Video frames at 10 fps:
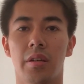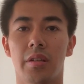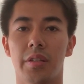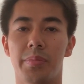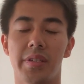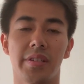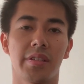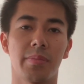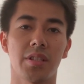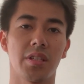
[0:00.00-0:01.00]
the business
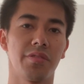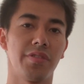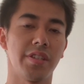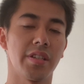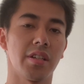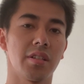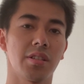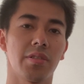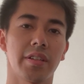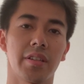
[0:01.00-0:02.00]
manager visa,
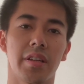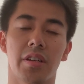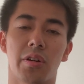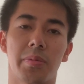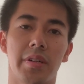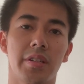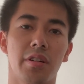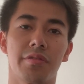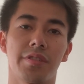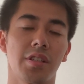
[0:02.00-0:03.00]
so I can incorporate
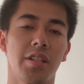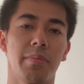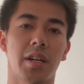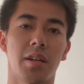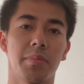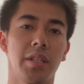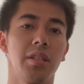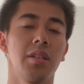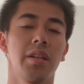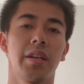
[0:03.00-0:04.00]
officially my
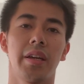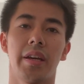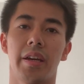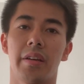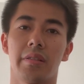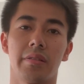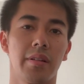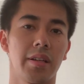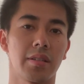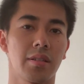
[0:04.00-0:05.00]
company and
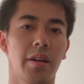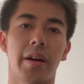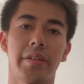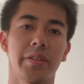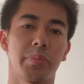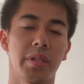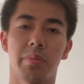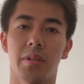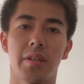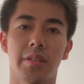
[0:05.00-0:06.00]
like hiring
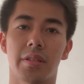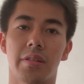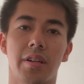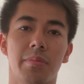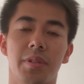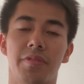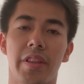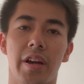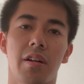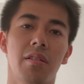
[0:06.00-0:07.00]
people and etc. But for
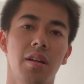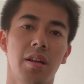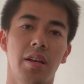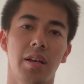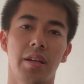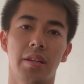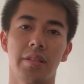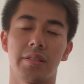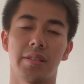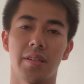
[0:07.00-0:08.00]
now,
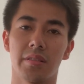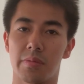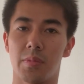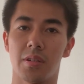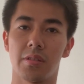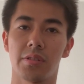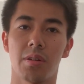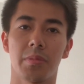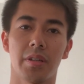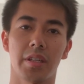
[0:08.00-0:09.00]
it's still small, so
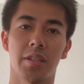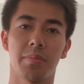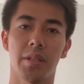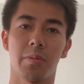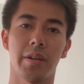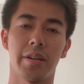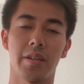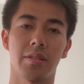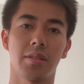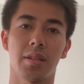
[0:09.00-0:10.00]
I'm gonna keep the way it
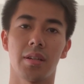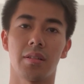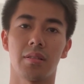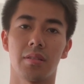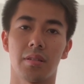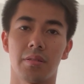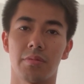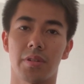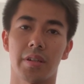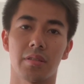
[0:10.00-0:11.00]
is, and
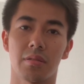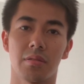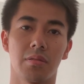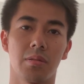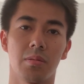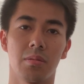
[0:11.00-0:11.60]
trying to